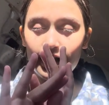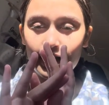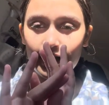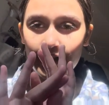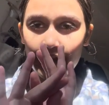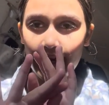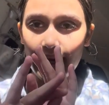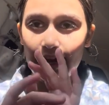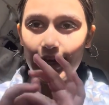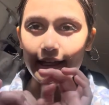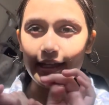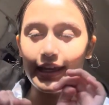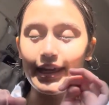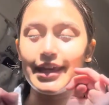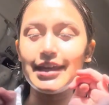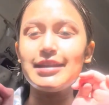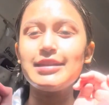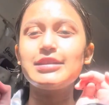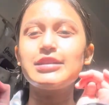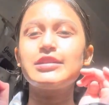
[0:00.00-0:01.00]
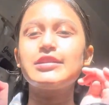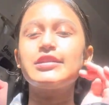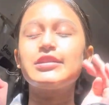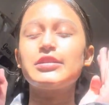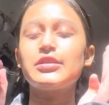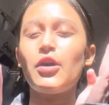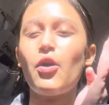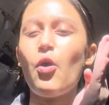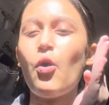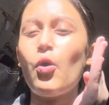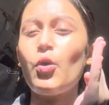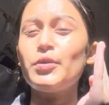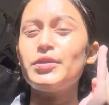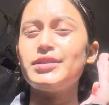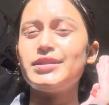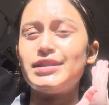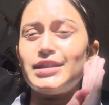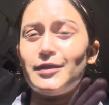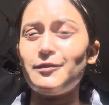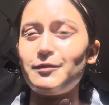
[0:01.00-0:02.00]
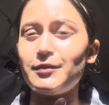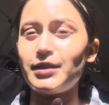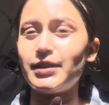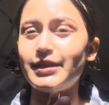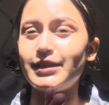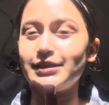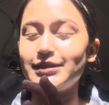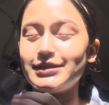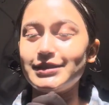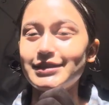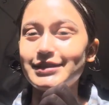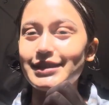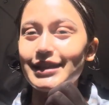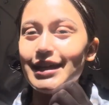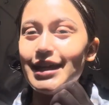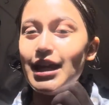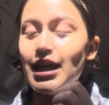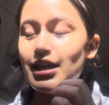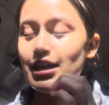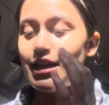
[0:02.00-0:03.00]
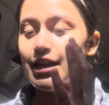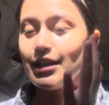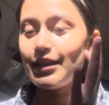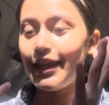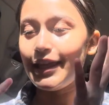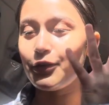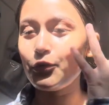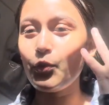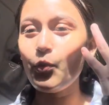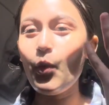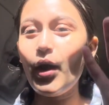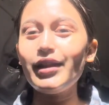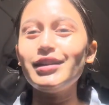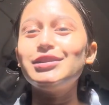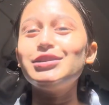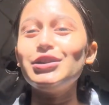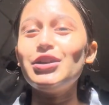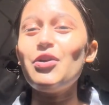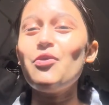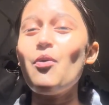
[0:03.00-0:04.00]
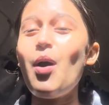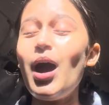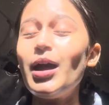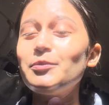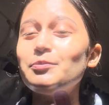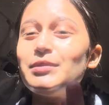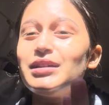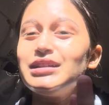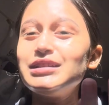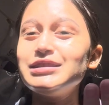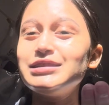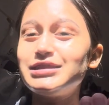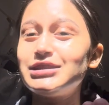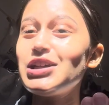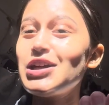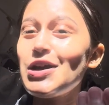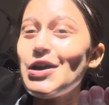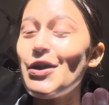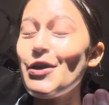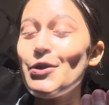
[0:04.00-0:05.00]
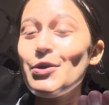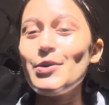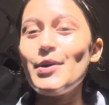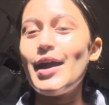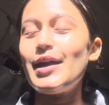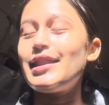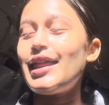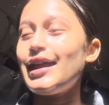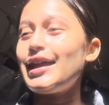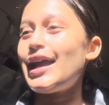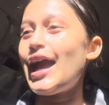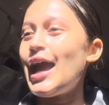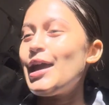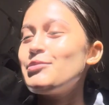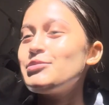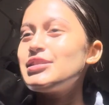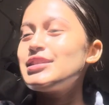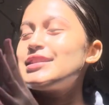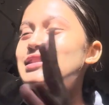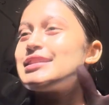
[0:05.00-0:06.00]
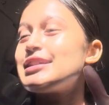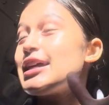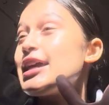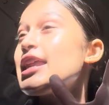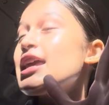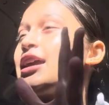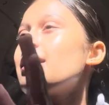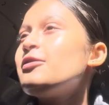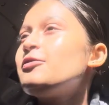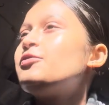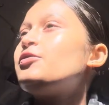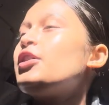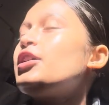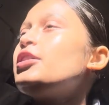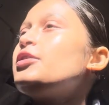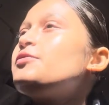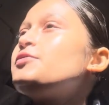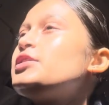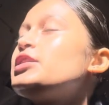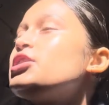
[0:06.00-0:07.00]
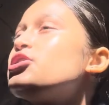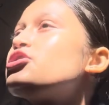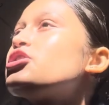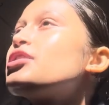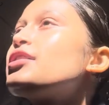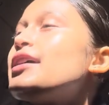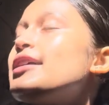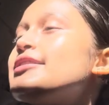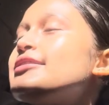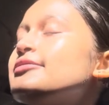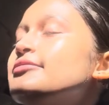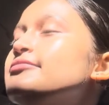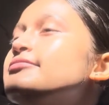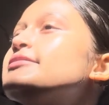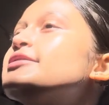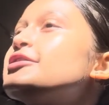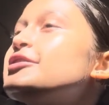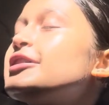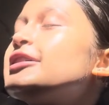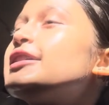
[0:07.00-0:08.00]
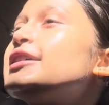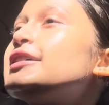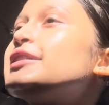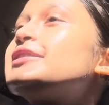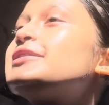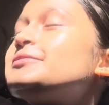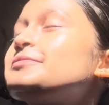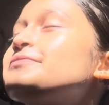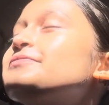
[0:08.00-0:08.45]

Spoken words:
Like it's so difficult. Like what do you want me to do? Like I'm just sitting in front of teacher and doing this.